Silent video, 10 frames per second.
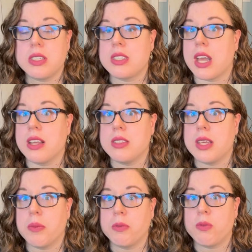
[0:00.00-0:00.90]
signs
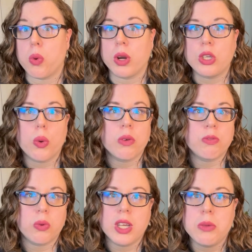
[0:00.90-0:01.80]
up for your
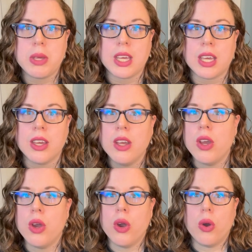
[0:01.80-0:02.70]
freebie,
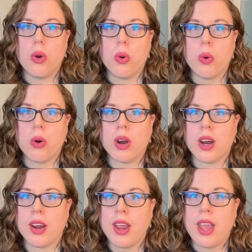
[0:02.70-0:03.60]

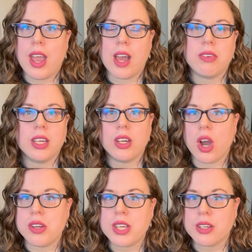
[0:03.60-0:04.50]
or having a
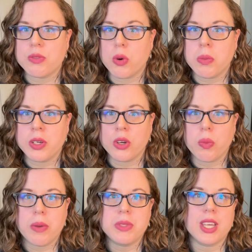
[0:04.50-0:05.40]
contact form on your
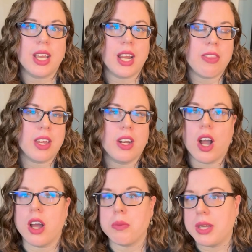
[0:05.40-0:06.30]
website and then an
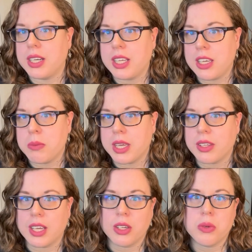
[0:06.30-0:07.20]
automated email
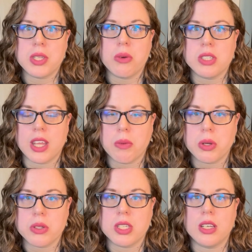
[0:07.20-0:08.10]
that goes out to that
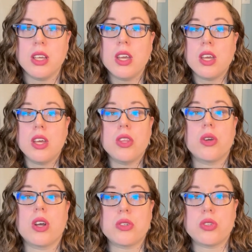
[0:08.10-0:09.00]
person.
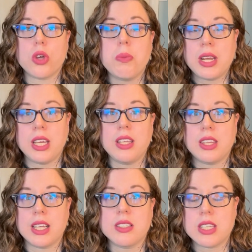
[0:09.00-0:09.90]
There are so many
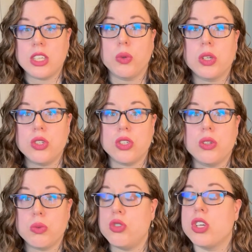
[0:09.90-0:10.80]
things that you can
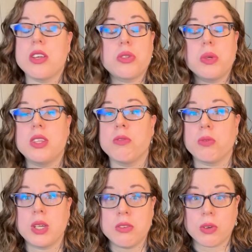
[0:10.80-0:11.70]
do just with the
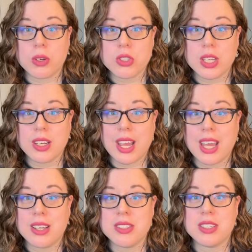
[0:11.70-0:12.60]
free version,
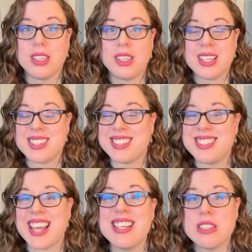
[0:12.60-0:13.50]
and it
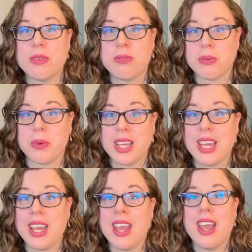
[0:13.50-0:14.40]
stays free